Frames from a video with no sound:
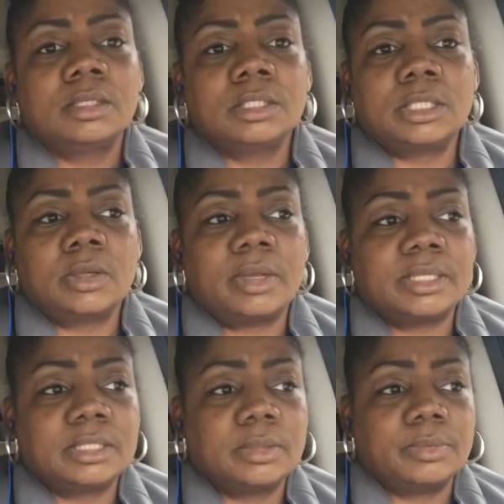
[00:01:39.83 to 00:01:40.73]
So I
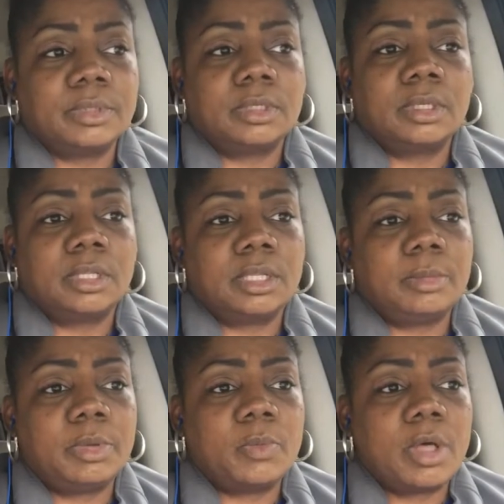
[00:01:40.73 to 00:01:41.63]
said, well, let
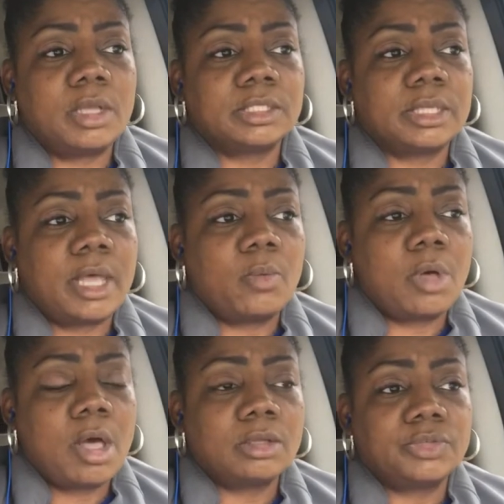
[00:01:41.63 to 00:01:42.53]
me walk. So I
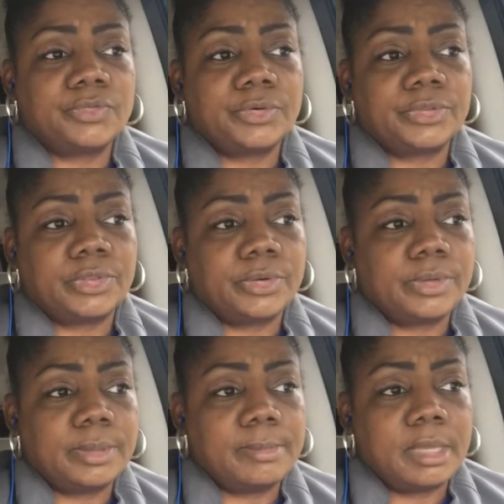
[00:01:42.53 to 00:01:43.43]
walked for
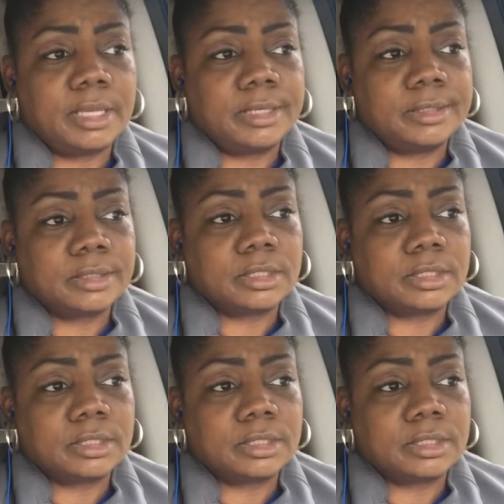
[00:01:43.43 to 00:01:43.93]
thirty minutes.